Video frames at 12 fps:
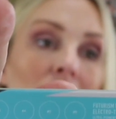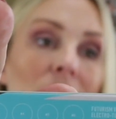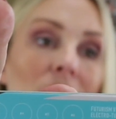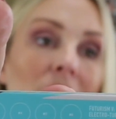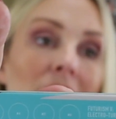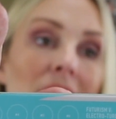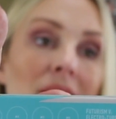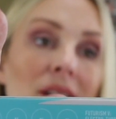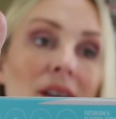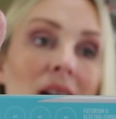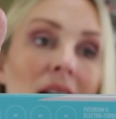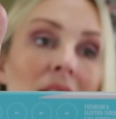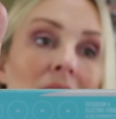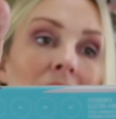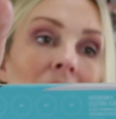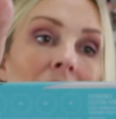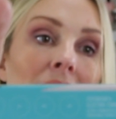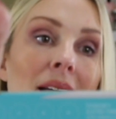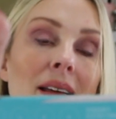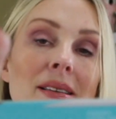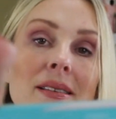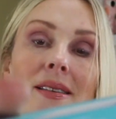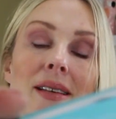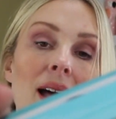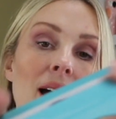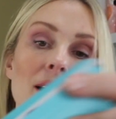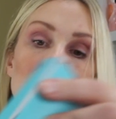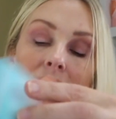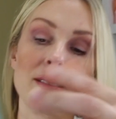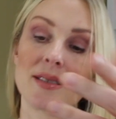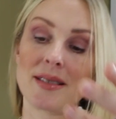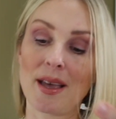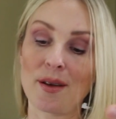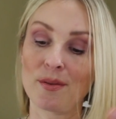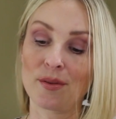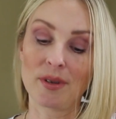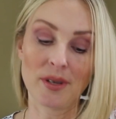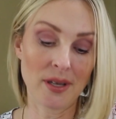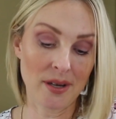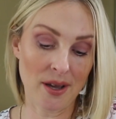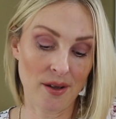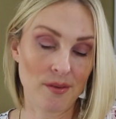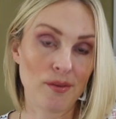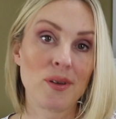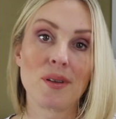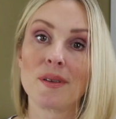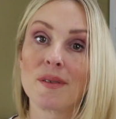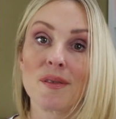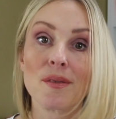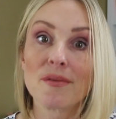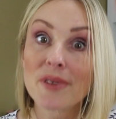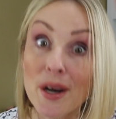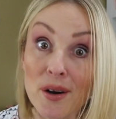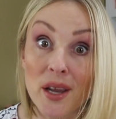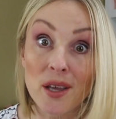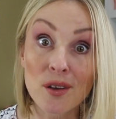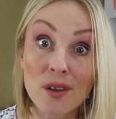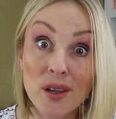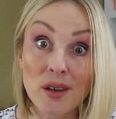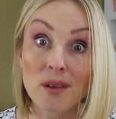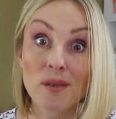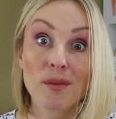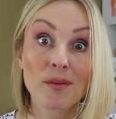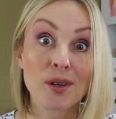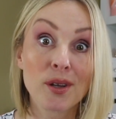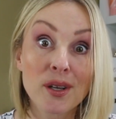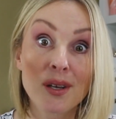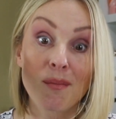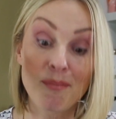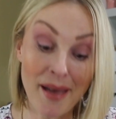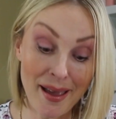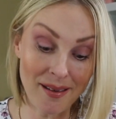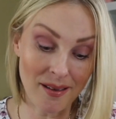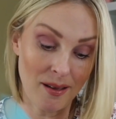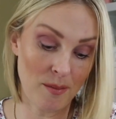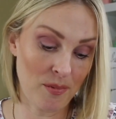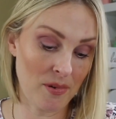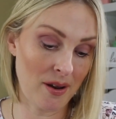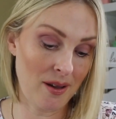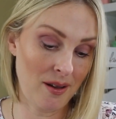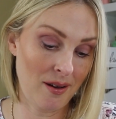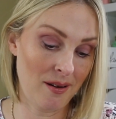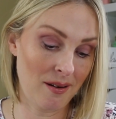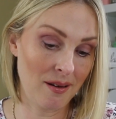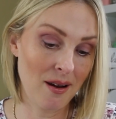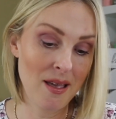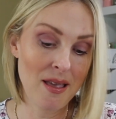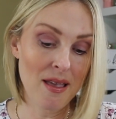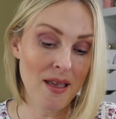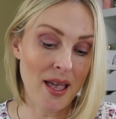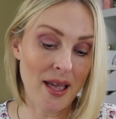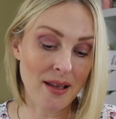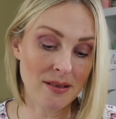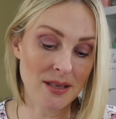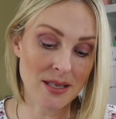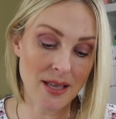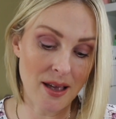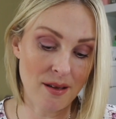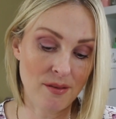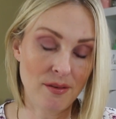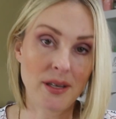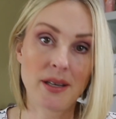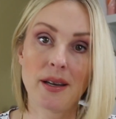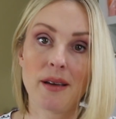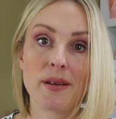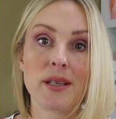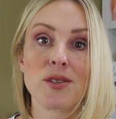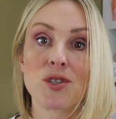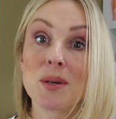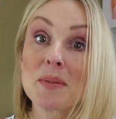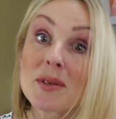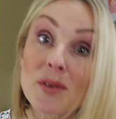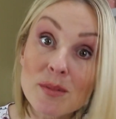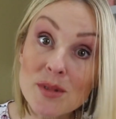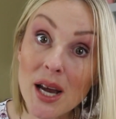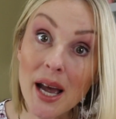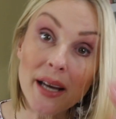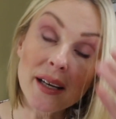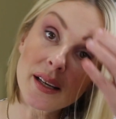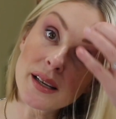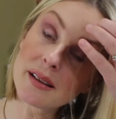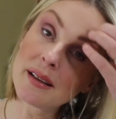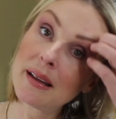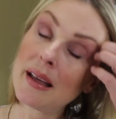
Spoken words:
over here. And so, you know, very good makeup right here. And so, you know, it ships from China.